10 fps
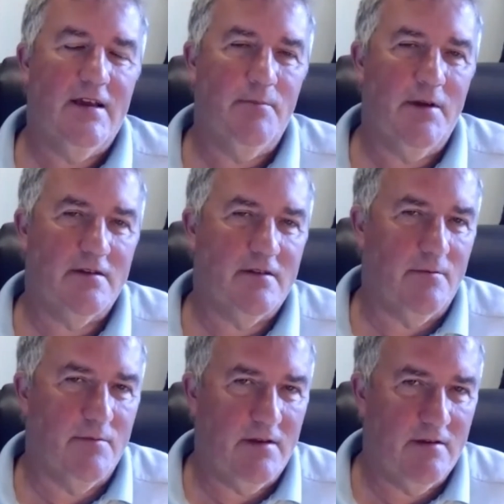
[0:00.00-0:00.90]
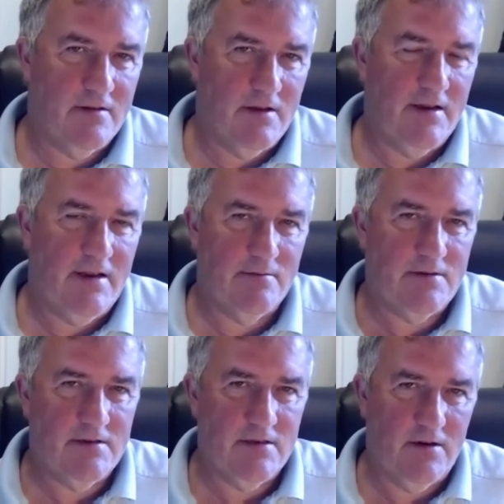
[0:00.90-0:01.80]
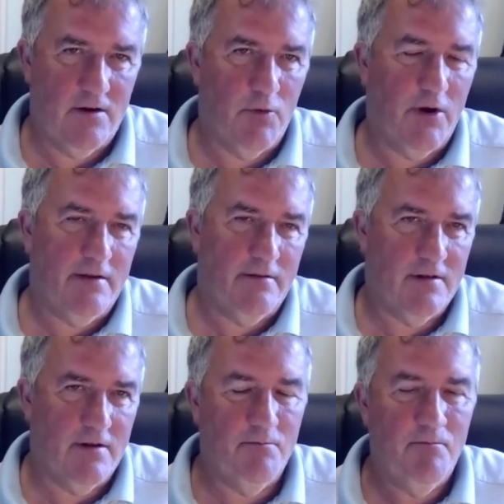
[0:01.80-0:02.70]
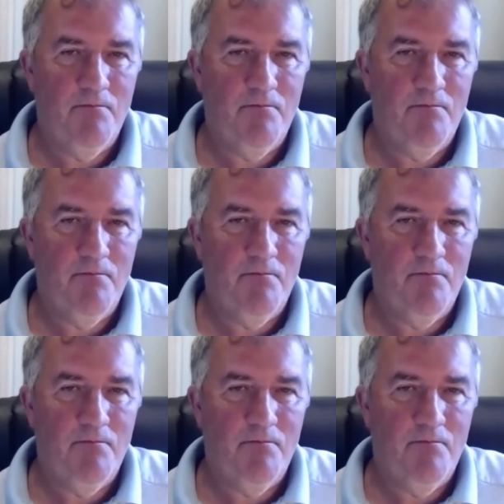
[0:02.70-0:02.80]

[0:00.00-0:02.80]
It makes up the synapses in our brain. So